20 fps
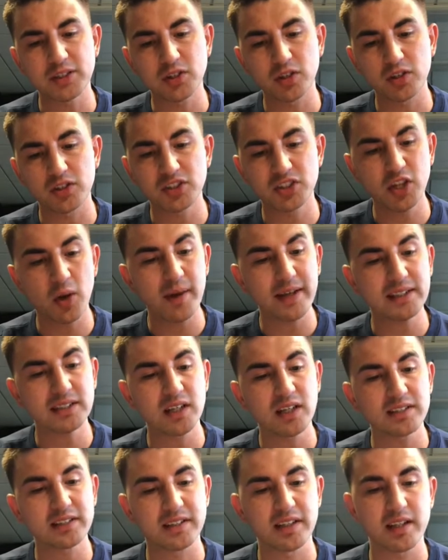got so
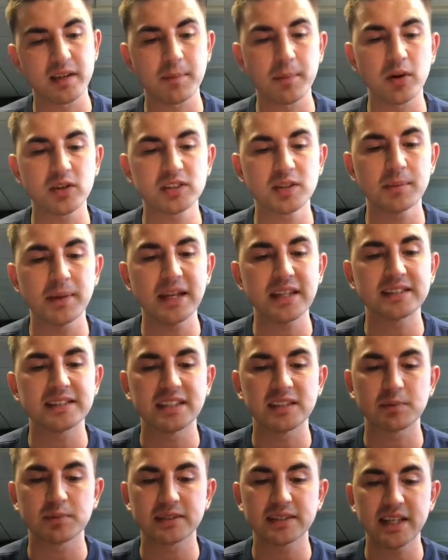excited at the
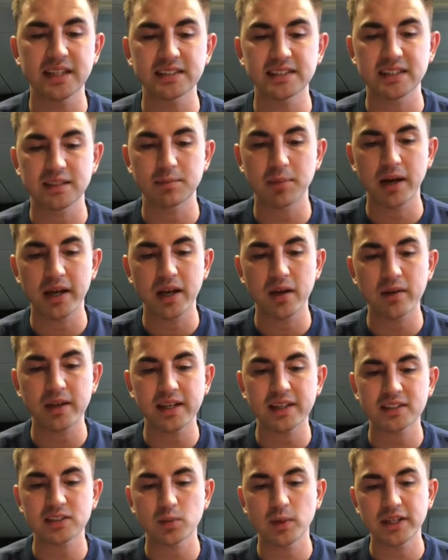possibilities presented by owning
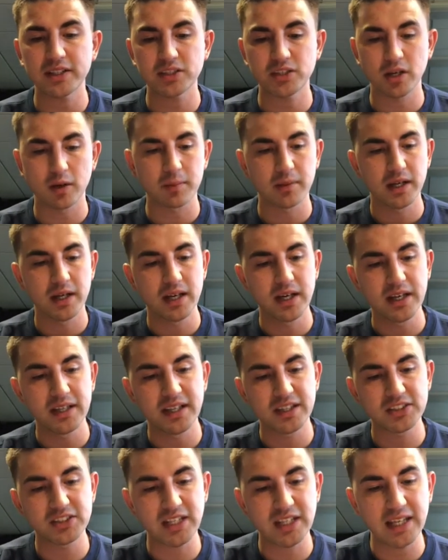a sweet shop
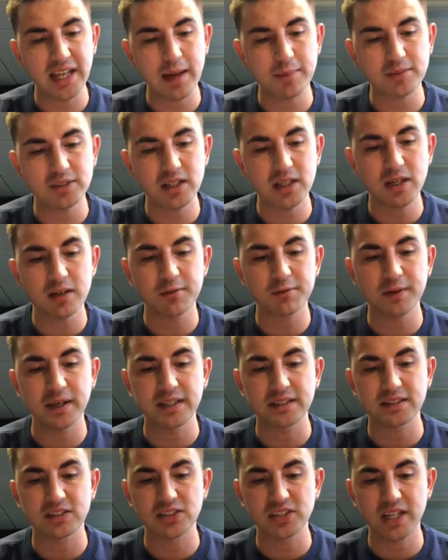that she leapt to her
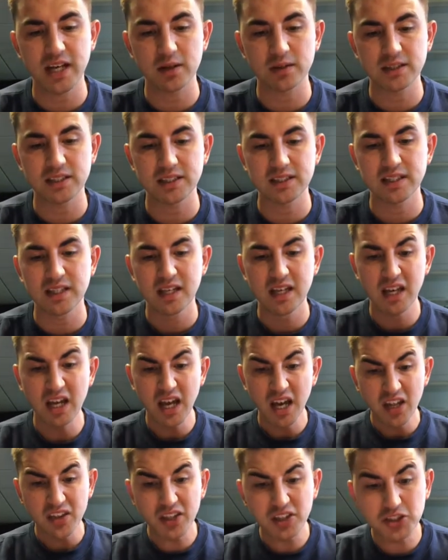feet and shouted,
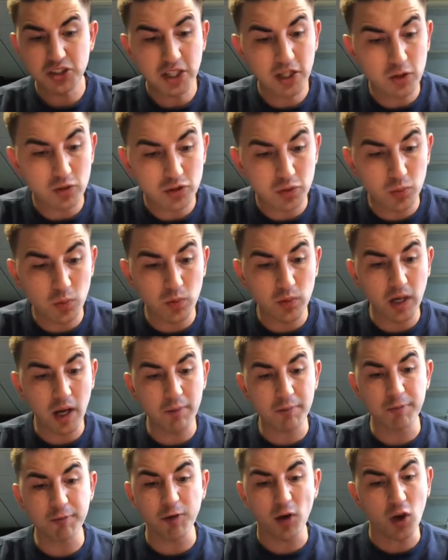"The children will
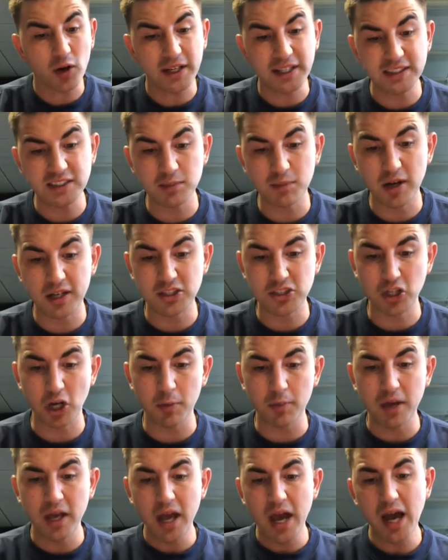come flocking to my
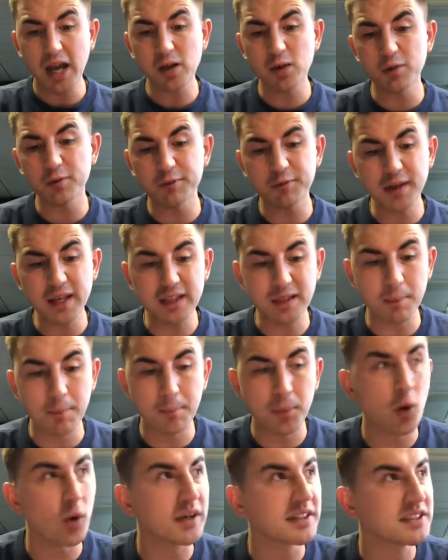shop, and I'll feed them
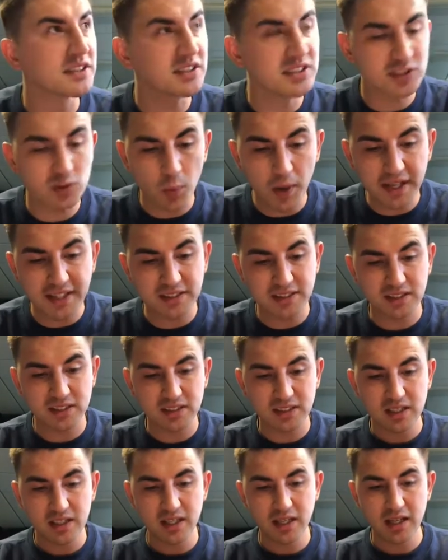poisoned sweets
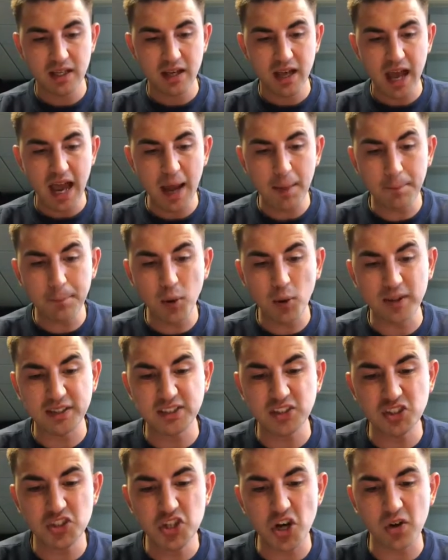and
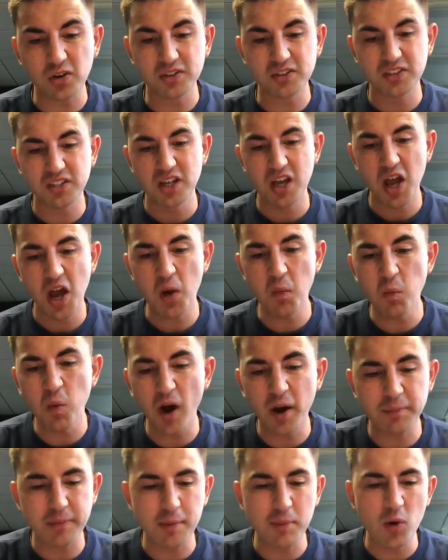poisoned chocks and
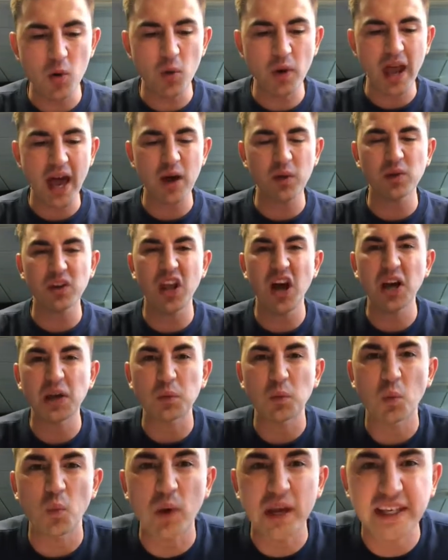wipe them all out like
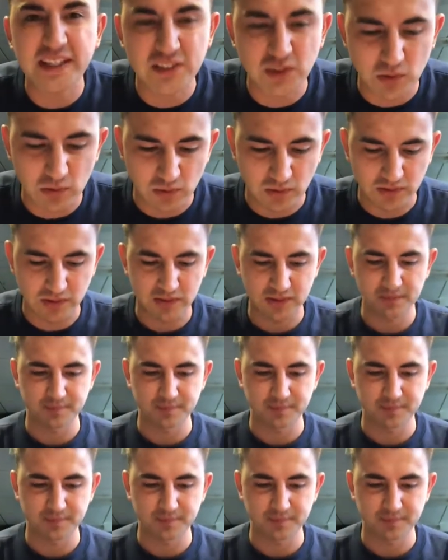weasels."